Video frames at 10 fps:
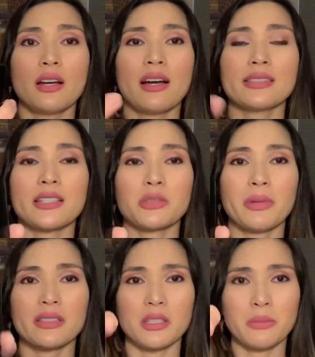as
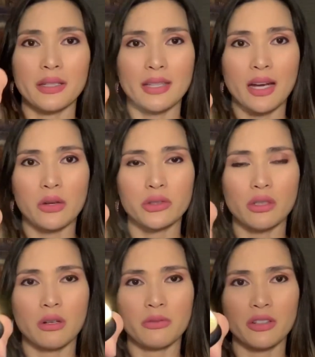expected by the house
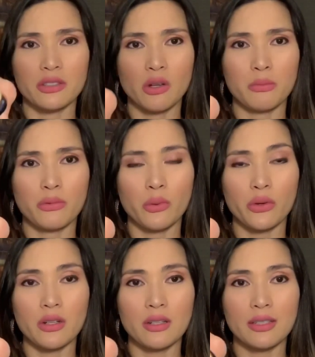of Tom
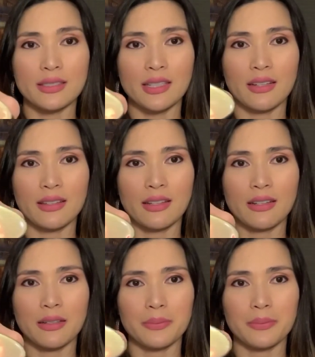Ford, and it's got that